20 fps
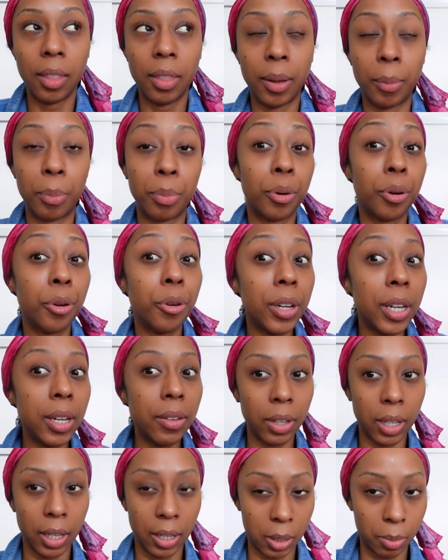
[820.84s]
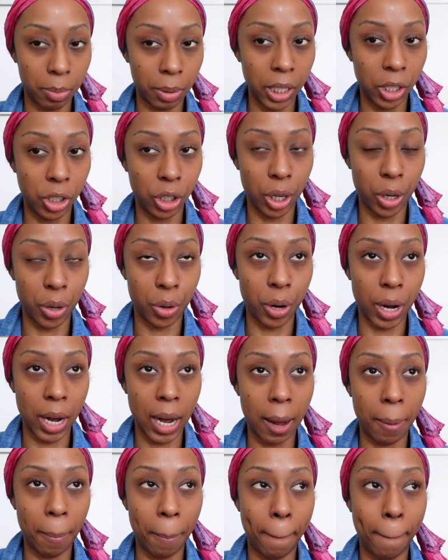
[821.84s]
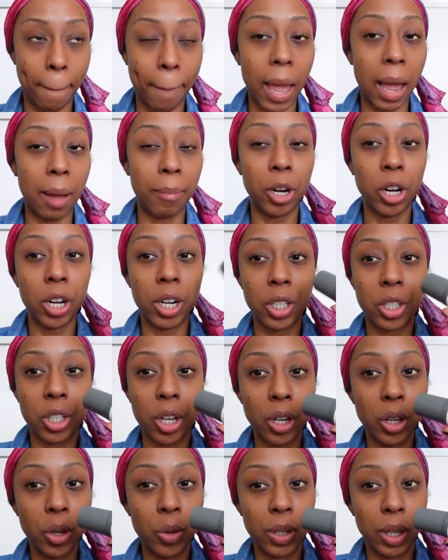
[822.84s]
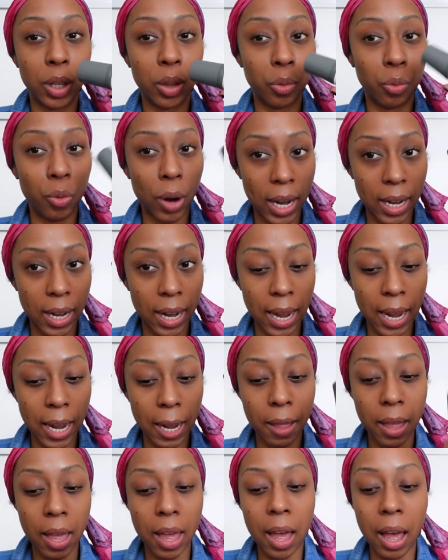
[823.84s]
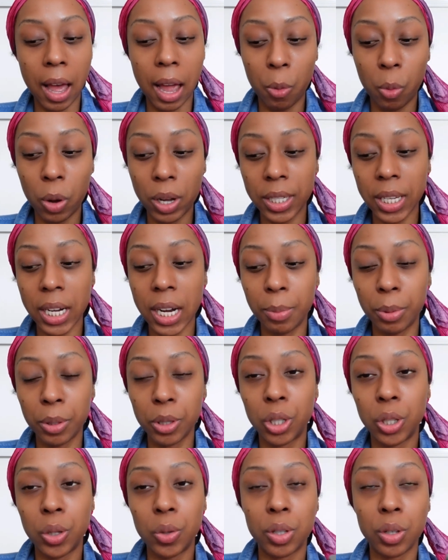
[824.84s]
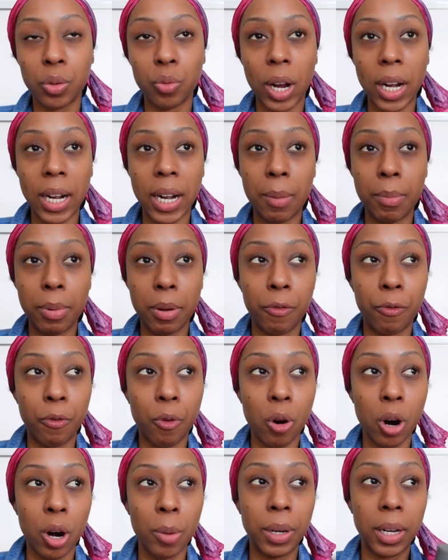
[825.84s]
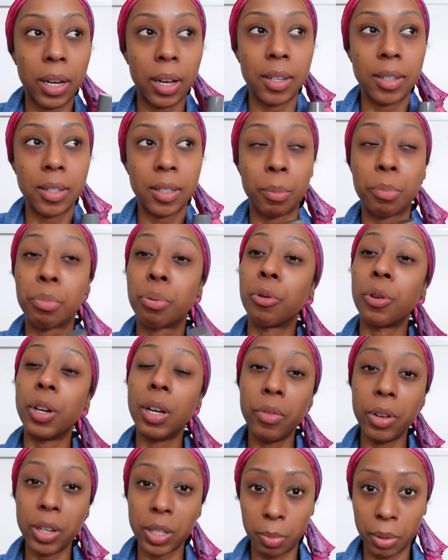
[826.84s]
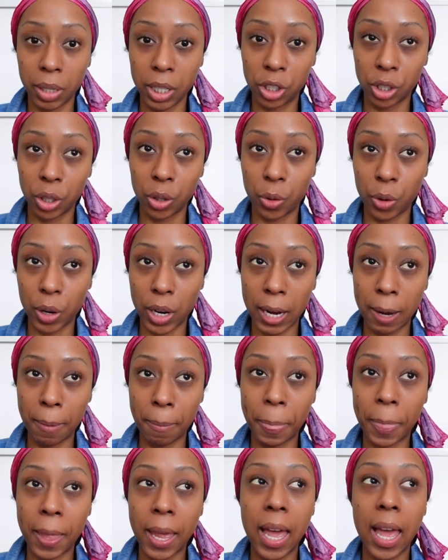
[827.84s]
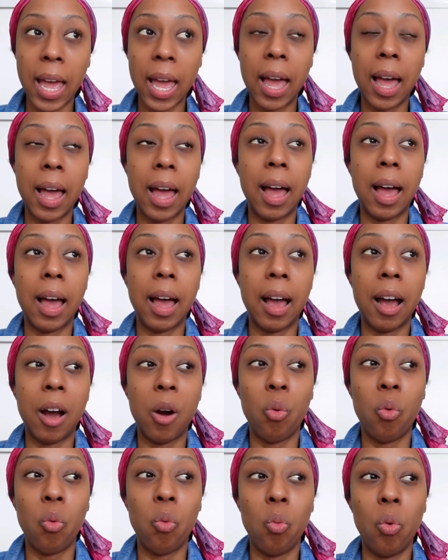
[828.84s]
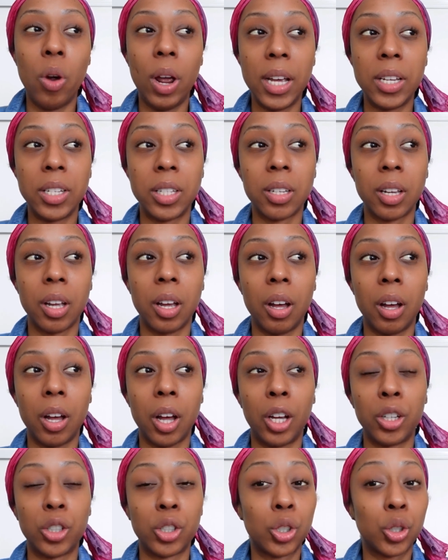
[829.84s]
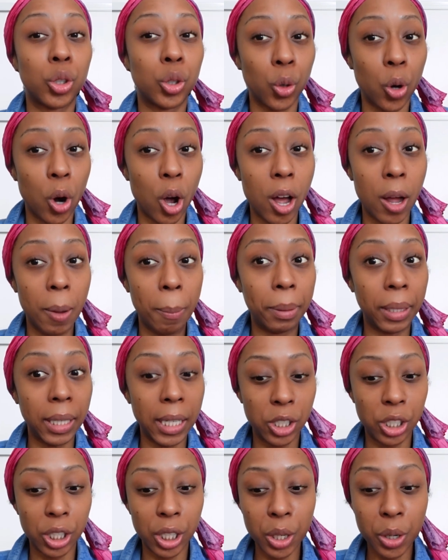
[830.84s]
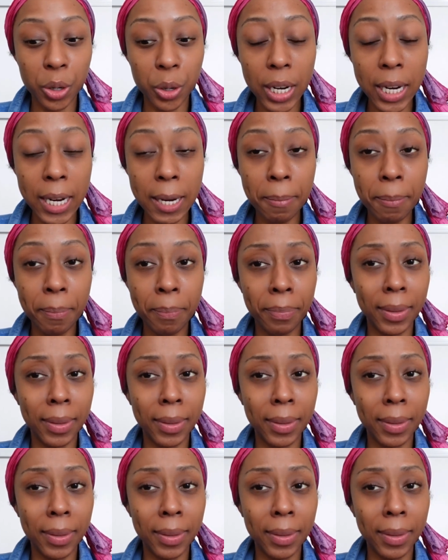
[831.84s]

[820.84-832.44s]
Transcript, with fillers: the previous bleaching cream, I'm gonna start using the Retin-A. I wasn't able to use the Retin-A before because the previous bleaching cream is a strong bleaching cream.